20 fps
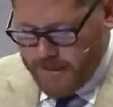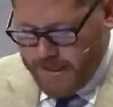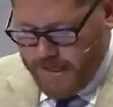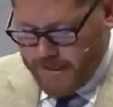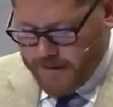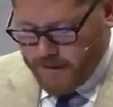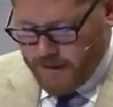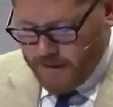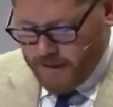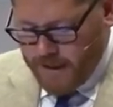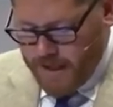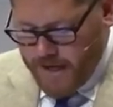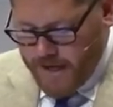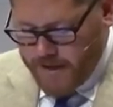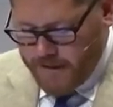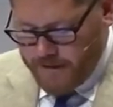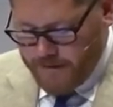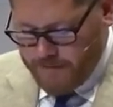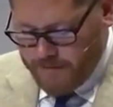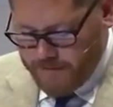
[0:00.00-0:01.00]
and the
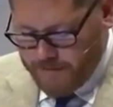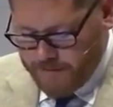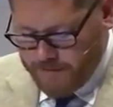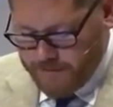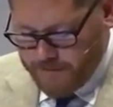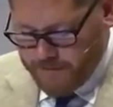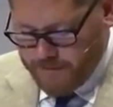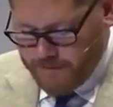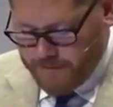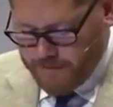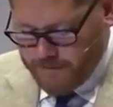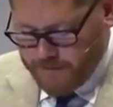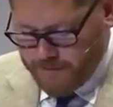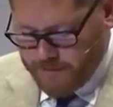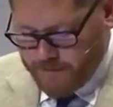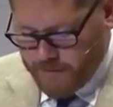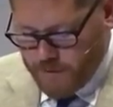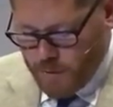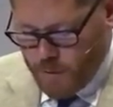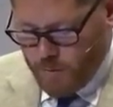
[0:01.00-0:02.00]
Lion
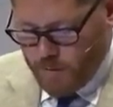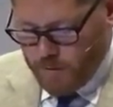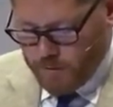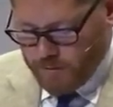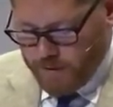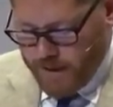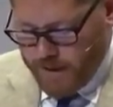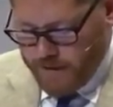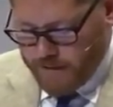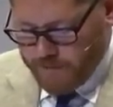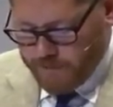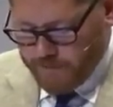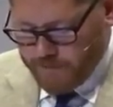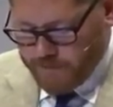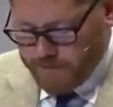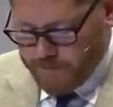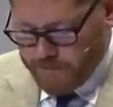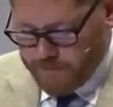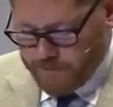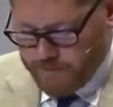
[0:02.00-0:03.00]
who will reign.
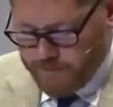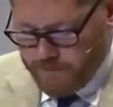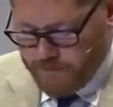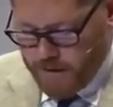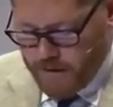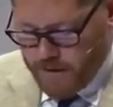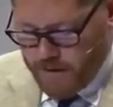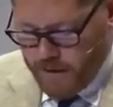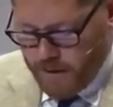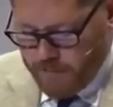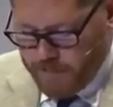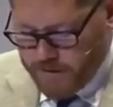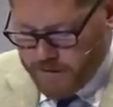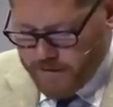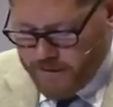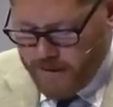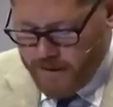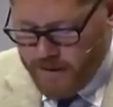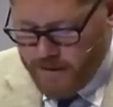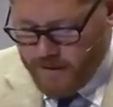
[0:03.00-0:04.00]
Father, help us
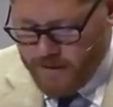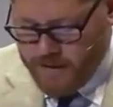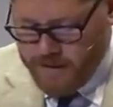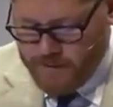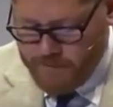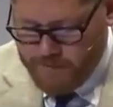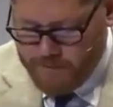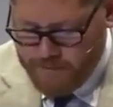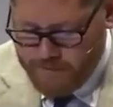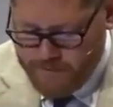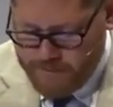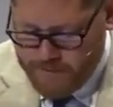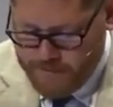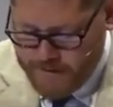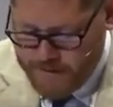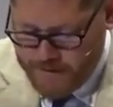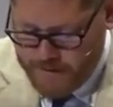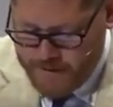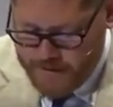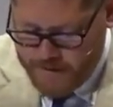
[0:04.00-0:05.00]
to hear him.
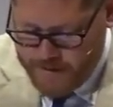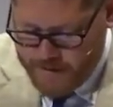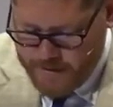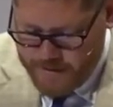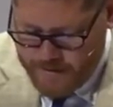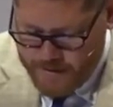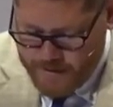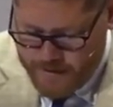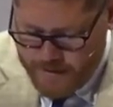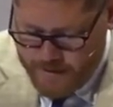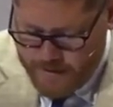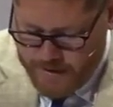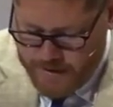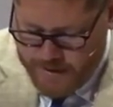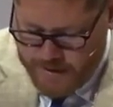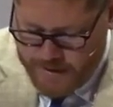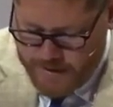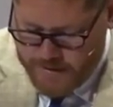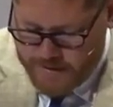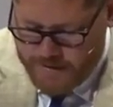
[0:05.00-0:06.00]

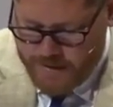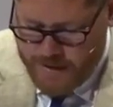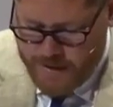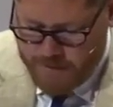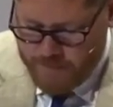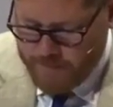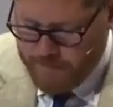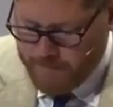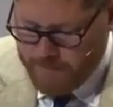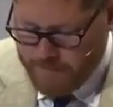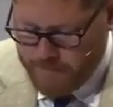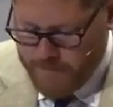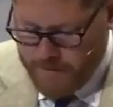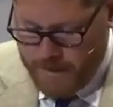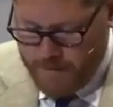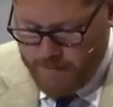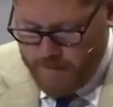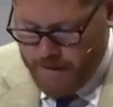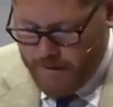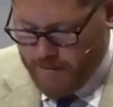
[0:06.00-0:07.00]
In his name,
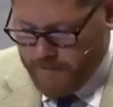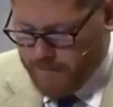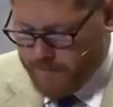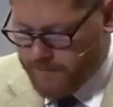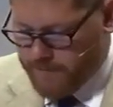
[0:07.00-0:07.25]
amen.